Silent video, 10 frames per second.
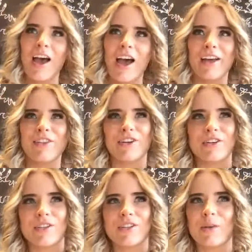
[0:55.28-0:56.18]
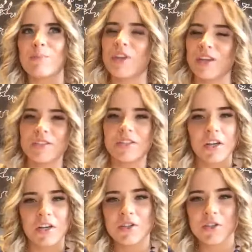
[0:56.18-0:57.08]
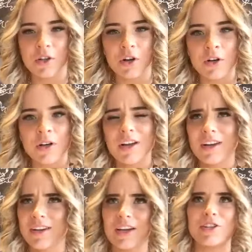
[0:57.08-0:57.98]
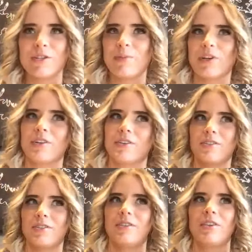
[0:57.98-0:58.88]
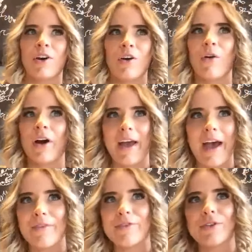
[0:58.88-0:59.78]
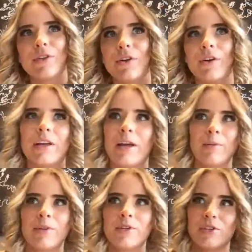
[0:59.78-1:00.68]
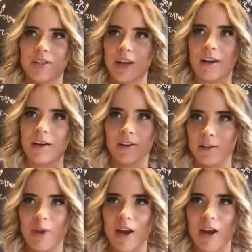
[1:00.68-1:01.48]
And there's some things that I need to learn, not just because, you know, I have to learn them and just get it in my